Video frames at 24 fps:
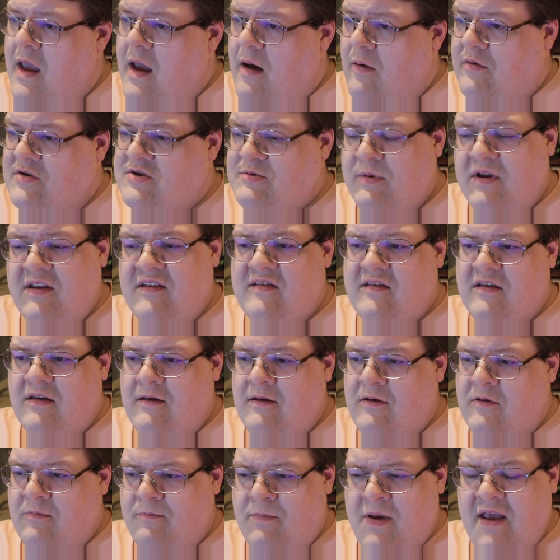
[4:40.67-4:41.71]
which means
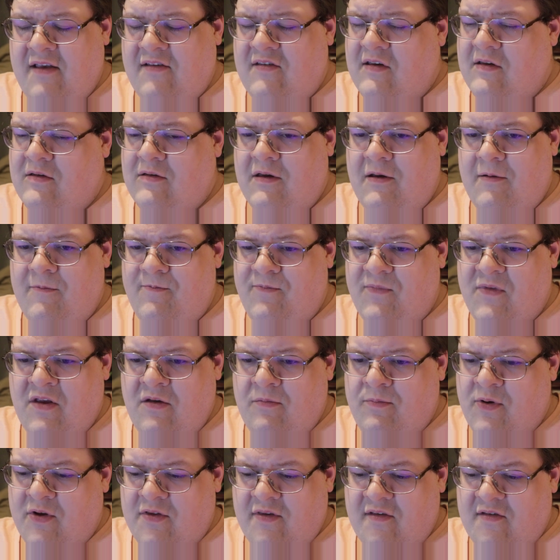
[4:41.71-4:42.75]
you basically
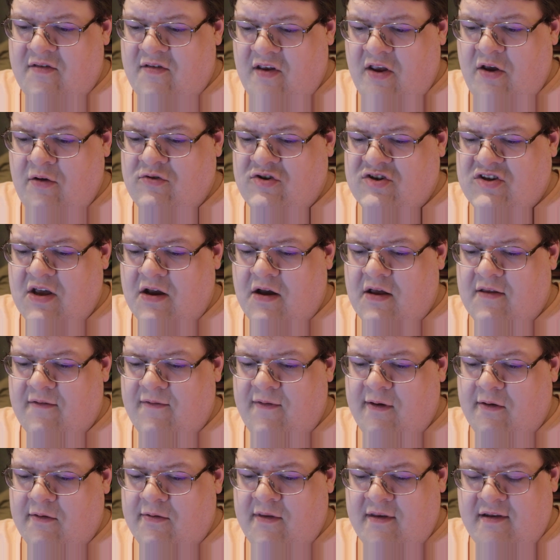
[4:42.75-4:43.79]
you put this huge thing on the
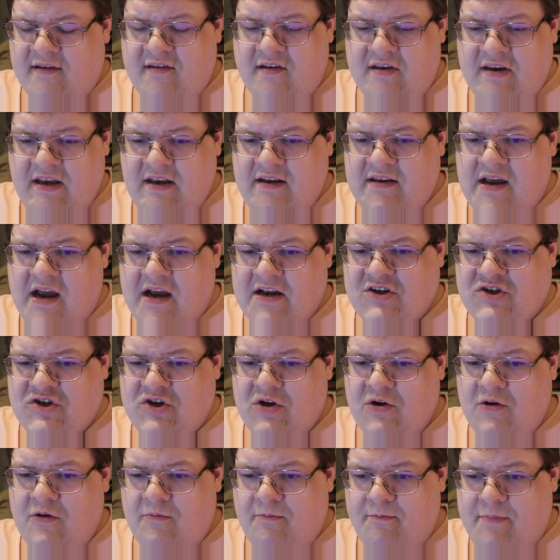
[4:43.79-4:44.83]
field and it's a detached
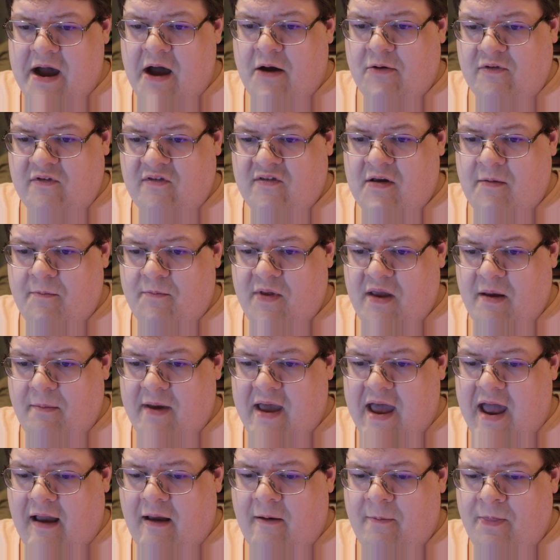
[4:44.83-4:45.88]
to bounce something
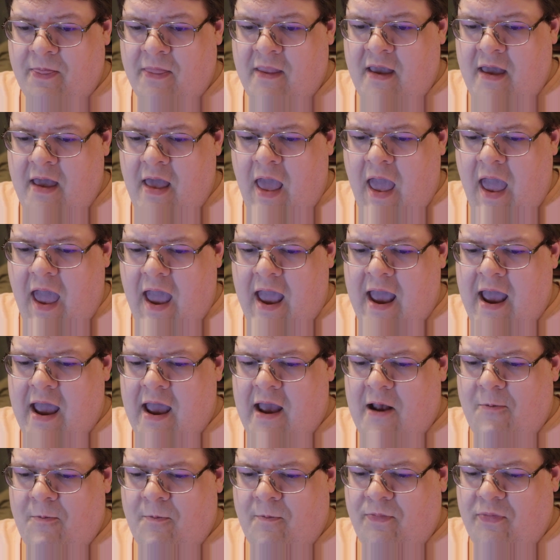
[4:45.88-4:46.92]
back.
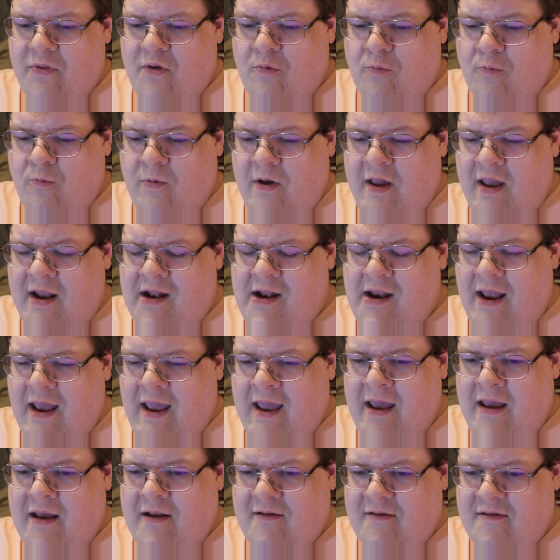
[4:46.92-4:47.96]
And when
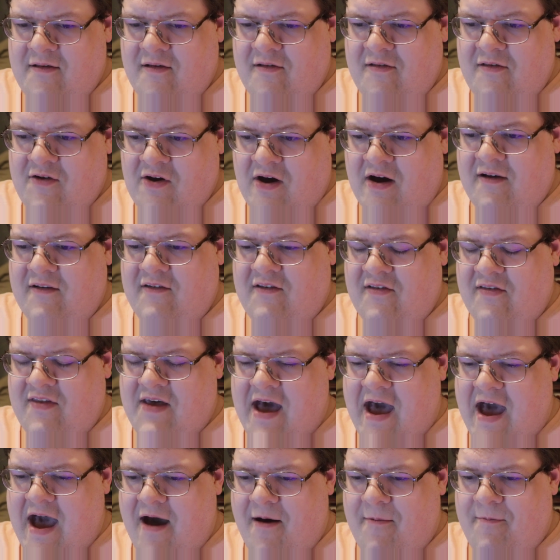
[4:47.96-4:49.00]
it does
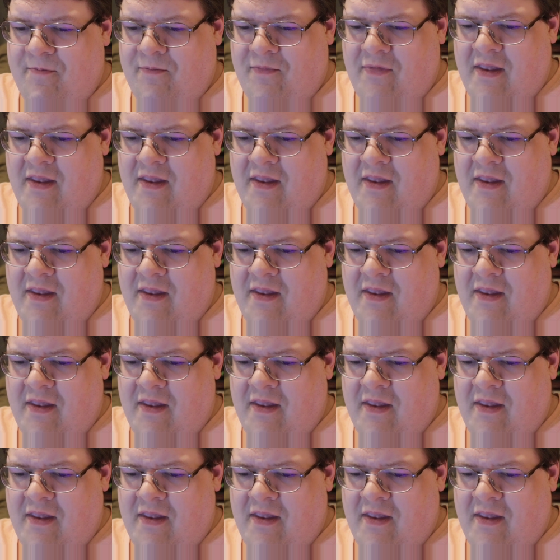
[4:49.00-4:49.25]
that,